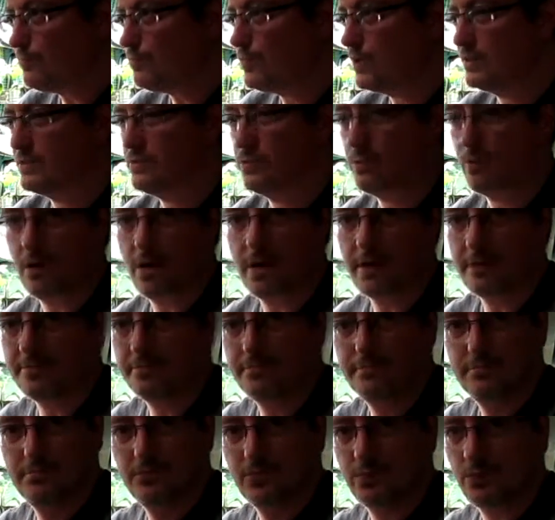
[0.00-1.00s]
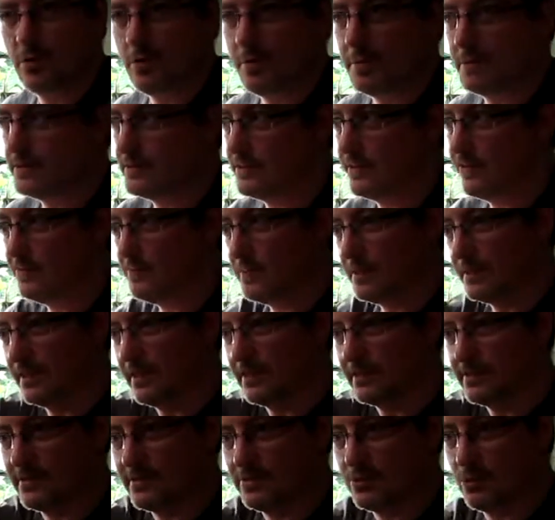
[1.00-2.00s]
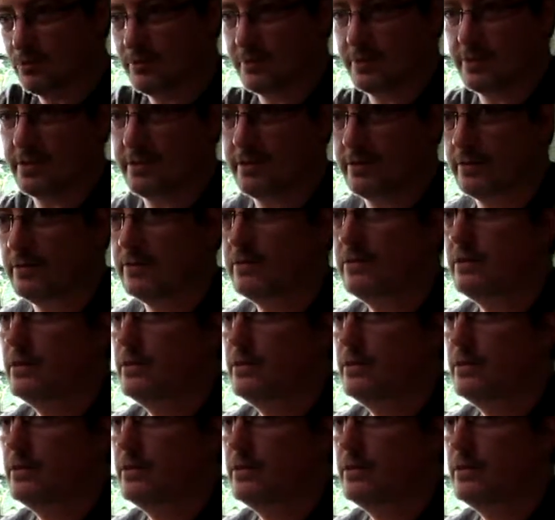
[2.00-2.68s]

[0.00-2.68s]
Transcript: That's where I do all my stuff. My desk is over there.